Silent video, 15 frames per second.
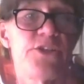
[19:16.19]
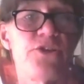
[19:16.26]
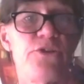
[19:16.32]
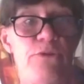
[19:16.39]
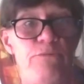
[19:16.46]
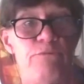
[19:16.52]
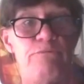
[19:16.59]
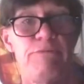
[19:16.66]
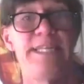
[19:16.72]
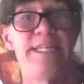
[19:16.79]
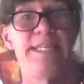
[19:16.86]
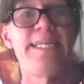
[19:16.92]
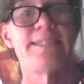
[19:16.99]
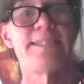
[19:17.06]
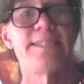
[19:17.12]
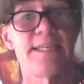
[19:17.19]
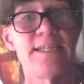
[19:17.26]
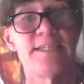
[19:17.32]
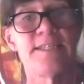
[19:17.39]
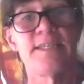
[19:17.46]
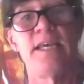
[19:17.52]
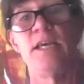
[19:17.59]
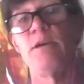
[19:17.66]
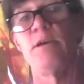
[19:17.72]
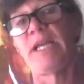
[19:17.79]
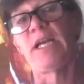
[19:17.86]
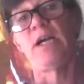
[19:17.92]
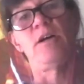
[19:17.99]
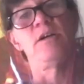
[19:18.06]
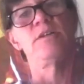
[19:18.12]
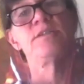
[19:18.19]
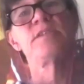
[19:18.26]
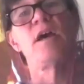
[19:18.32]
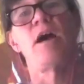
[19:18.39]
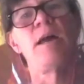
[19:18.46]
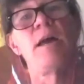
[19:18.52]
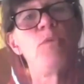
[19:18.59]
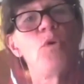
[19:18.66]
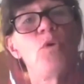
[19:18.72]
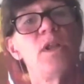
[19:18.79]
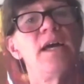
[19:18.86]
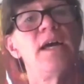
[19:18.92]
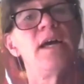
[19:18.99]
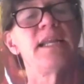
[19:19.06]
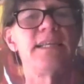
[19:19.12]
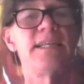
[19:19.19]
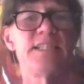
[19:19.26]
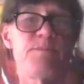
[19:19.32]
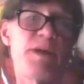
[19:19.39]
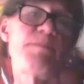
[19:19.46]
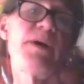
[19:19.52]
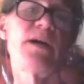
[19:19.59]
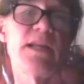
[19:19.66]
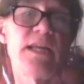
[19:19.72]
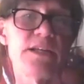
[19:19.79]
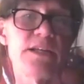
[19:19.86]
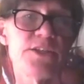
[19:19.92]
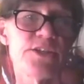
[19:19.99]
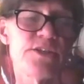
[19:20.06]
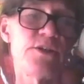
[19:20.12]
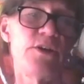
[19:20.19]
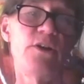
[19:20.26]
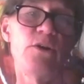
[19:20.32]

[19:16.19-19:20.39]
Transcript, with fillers: to release it because I'm more likely to be punished